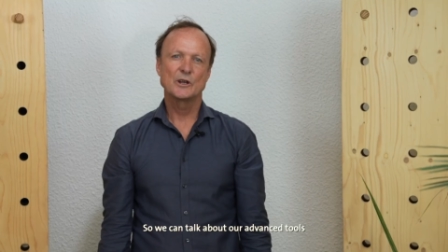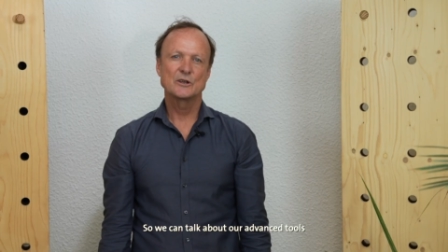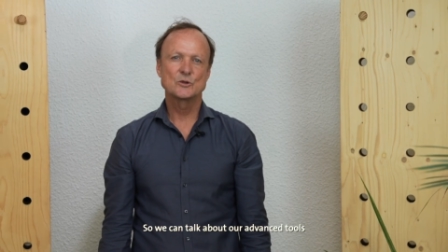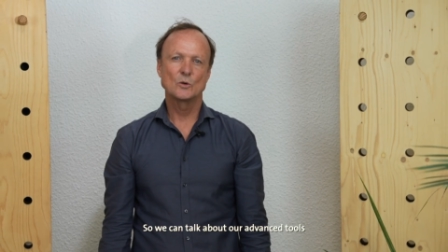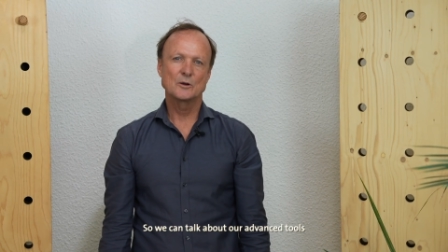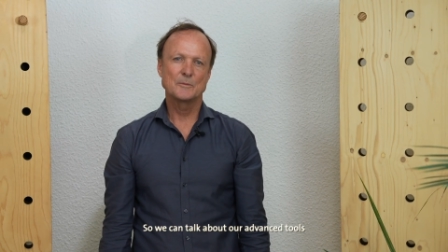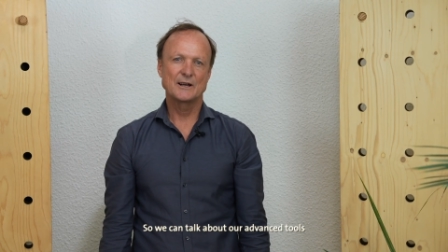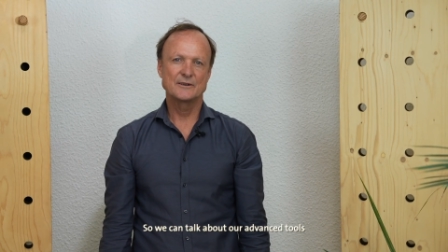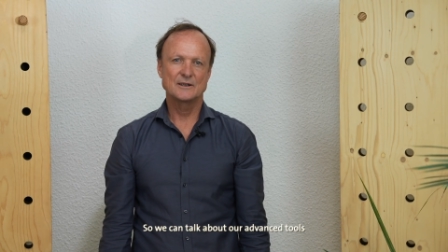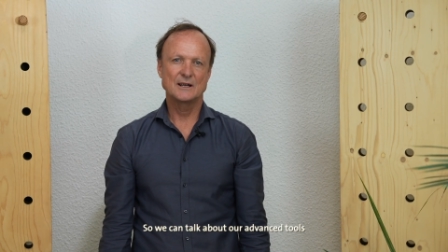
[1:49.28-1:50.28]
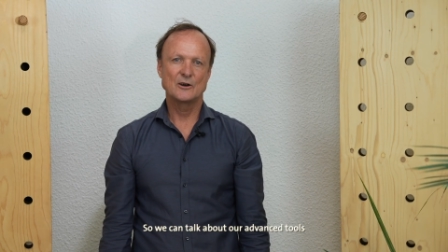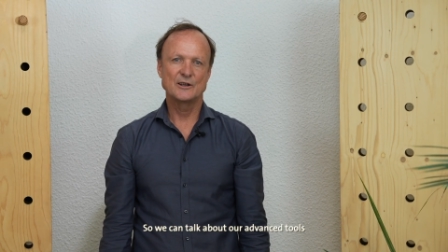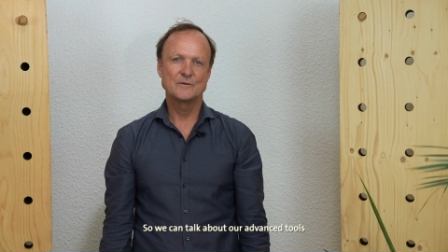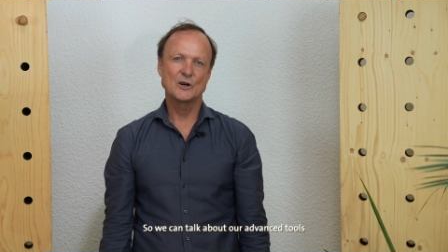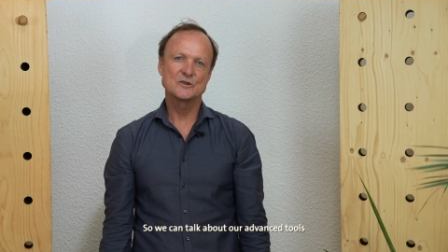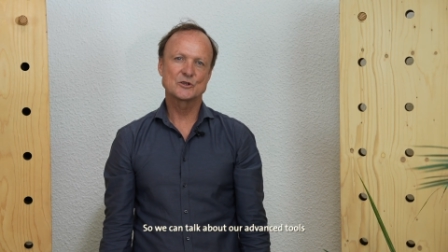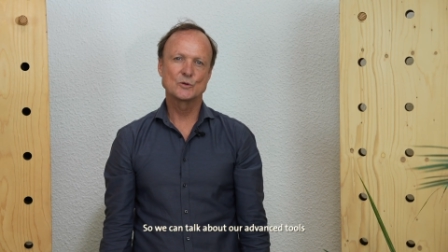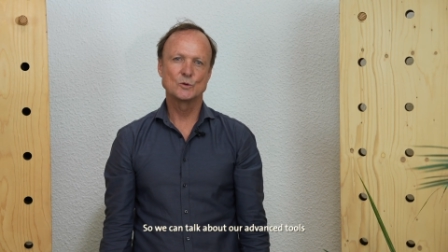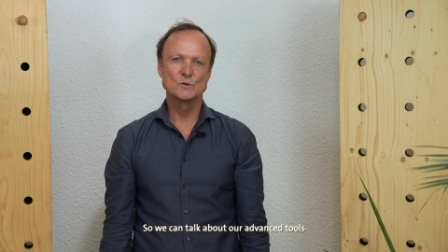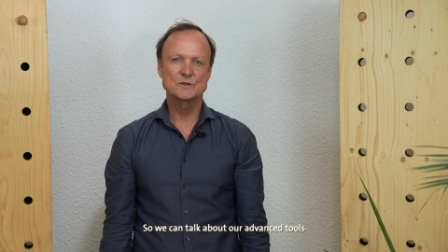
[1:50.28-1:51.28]
we can talk about our advanced
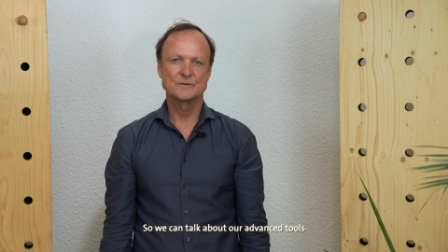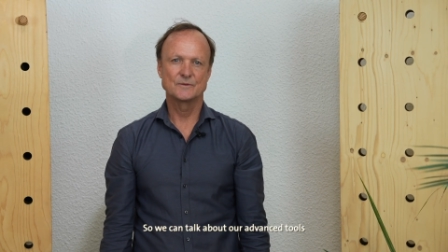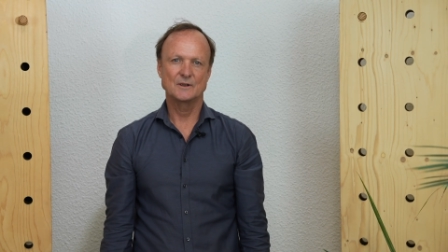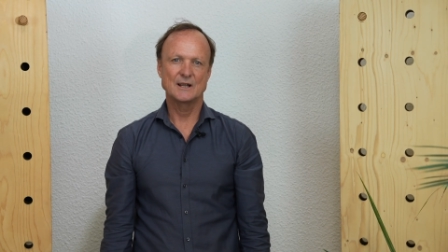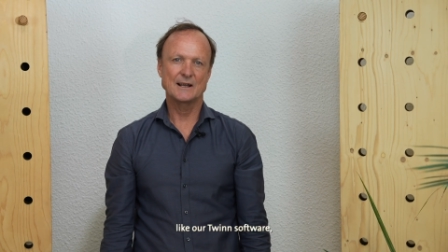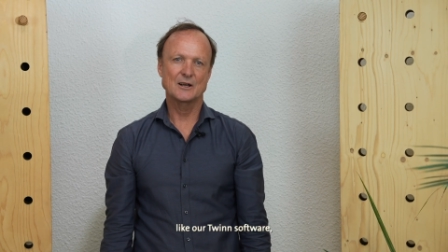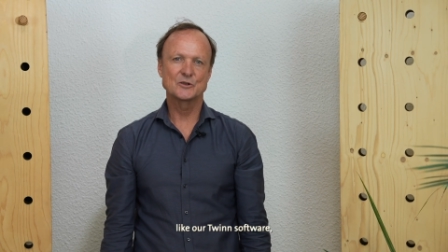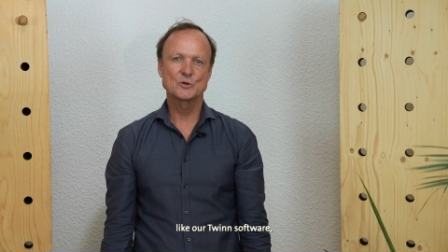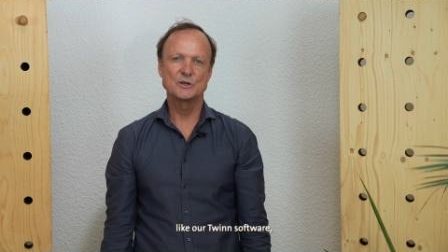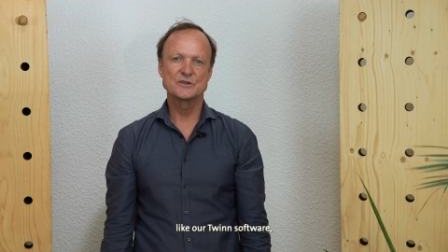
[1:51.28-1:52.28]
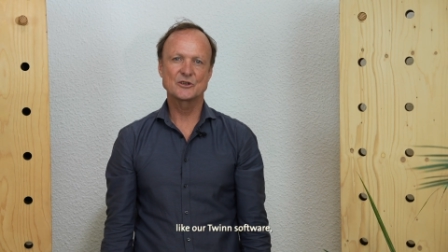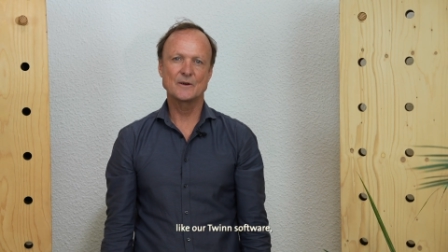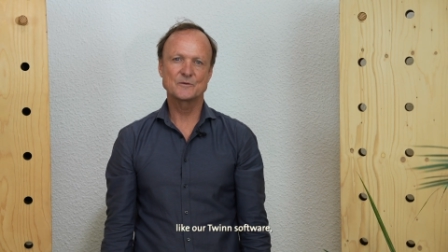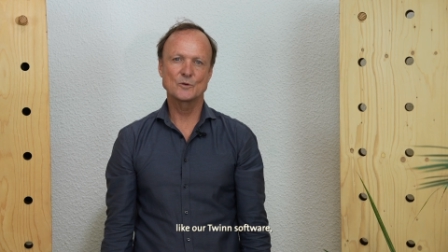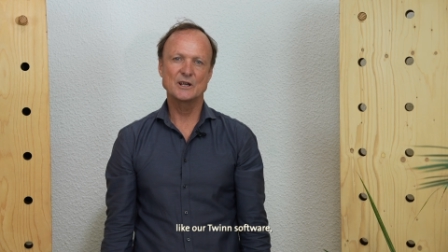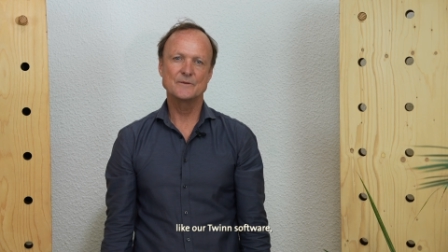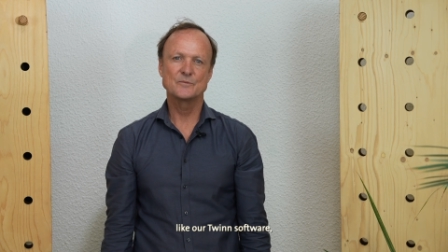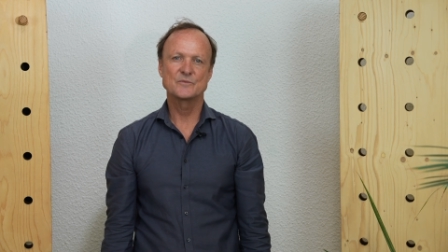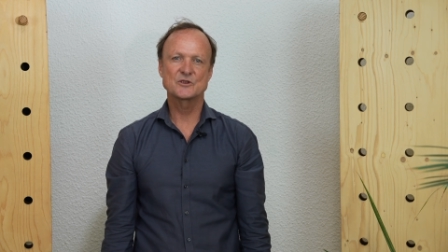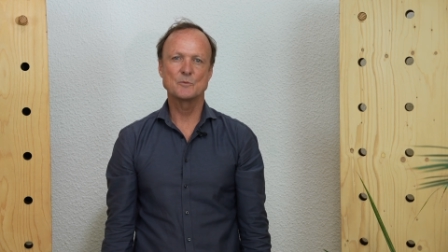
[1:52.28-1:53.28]
tools like our Twin software,
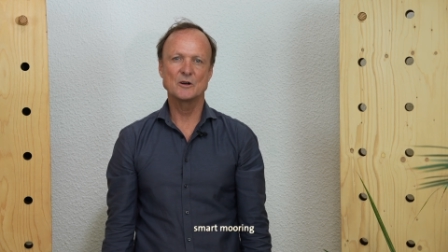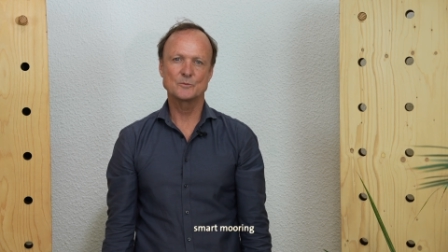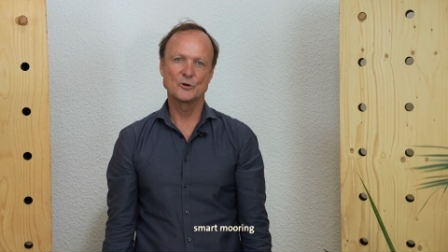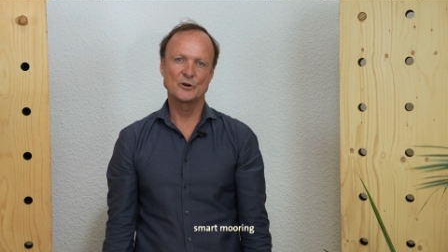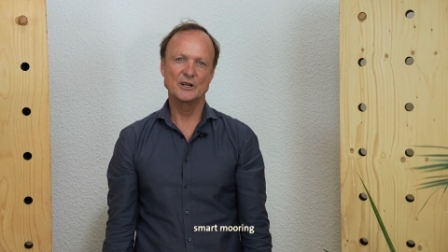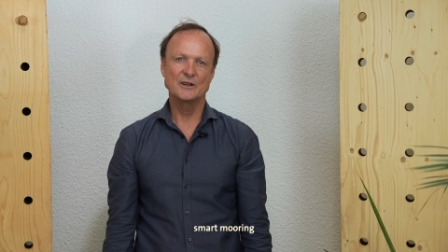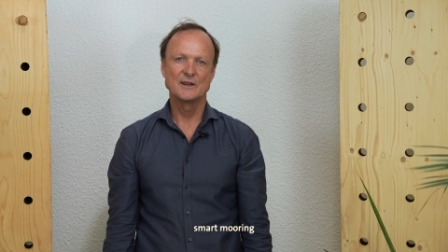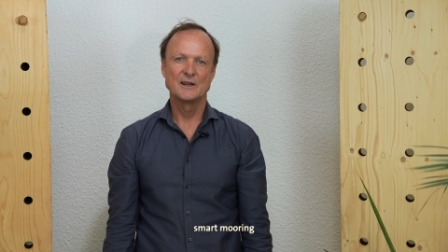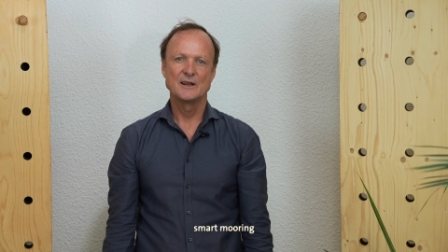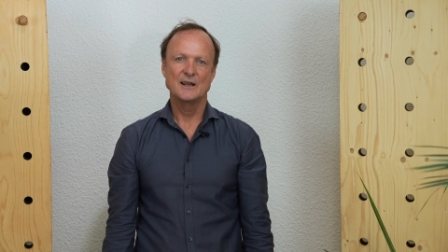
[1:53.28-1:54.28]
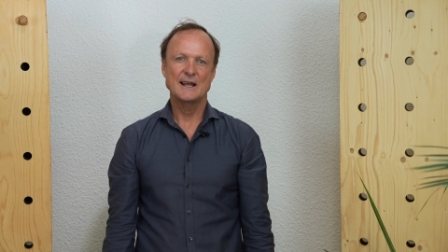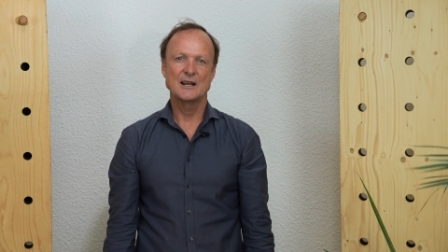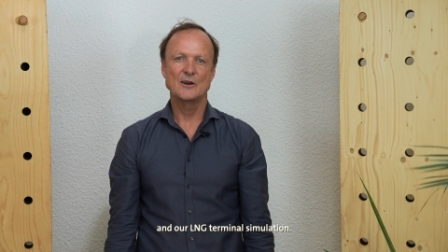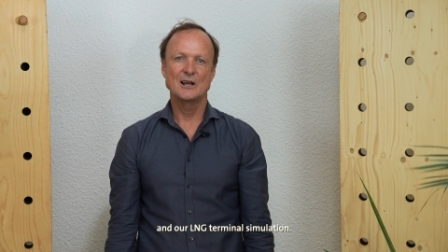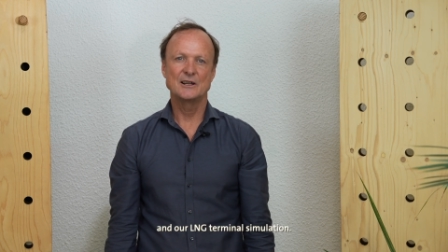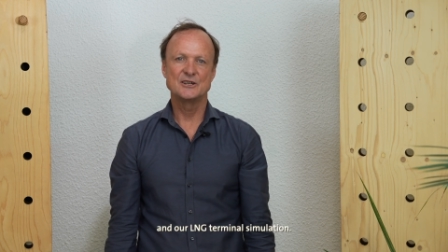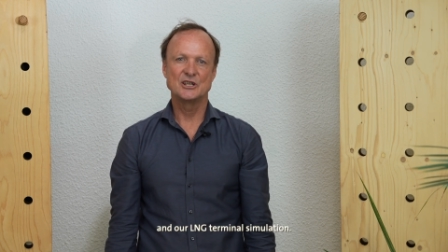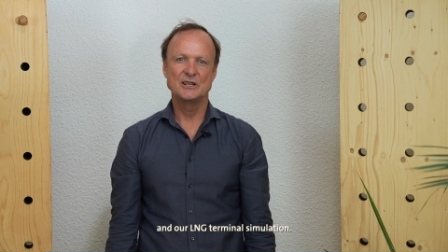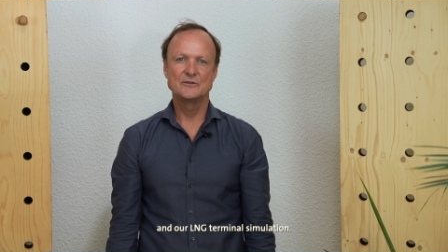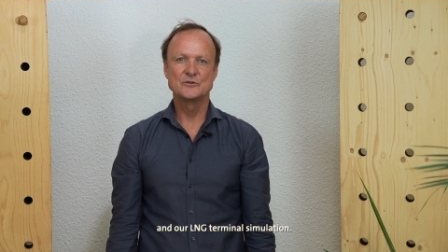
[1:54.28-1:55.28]
Smart Mooring, and our L N
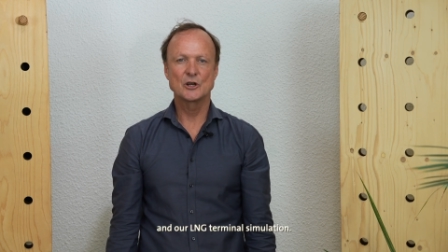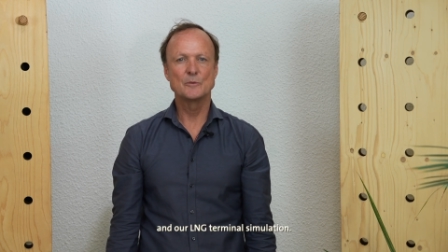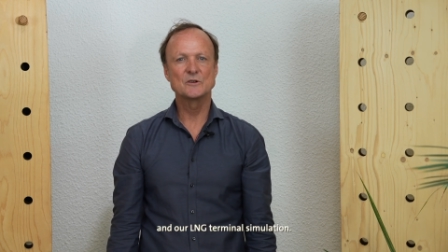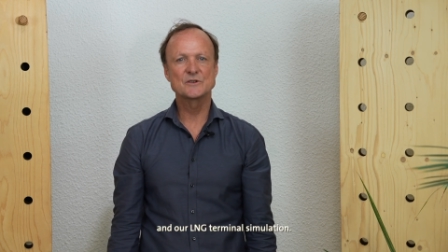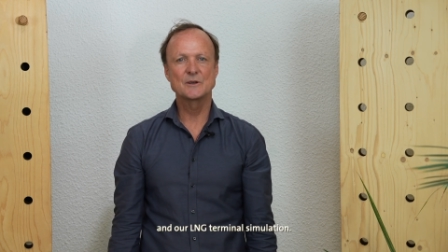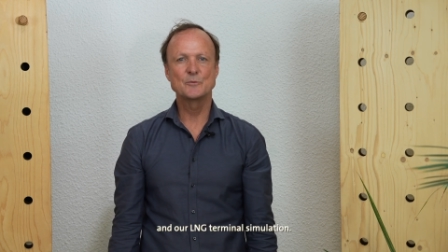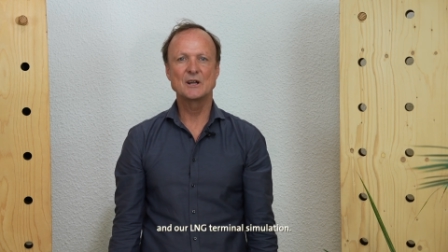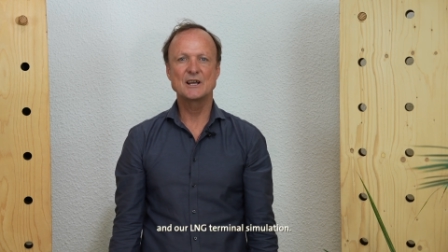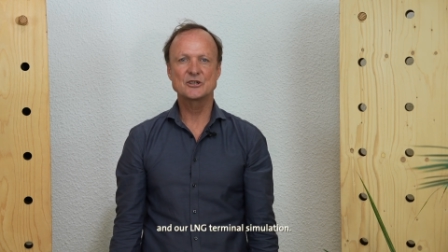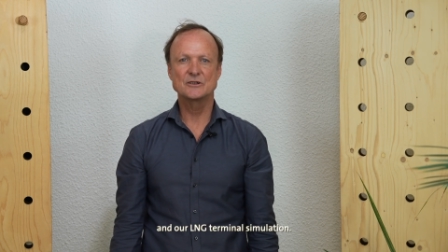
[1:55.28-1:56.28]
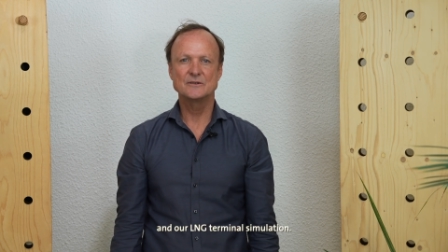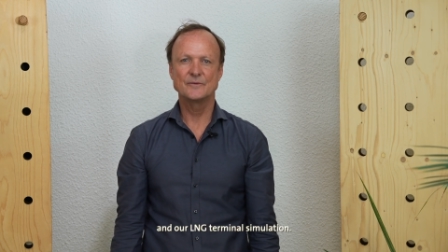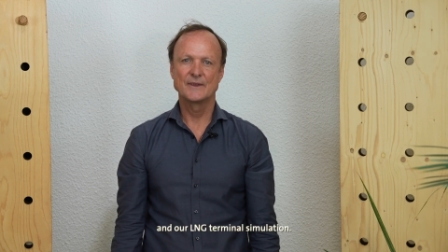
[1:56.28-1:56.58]
G terminal simulation,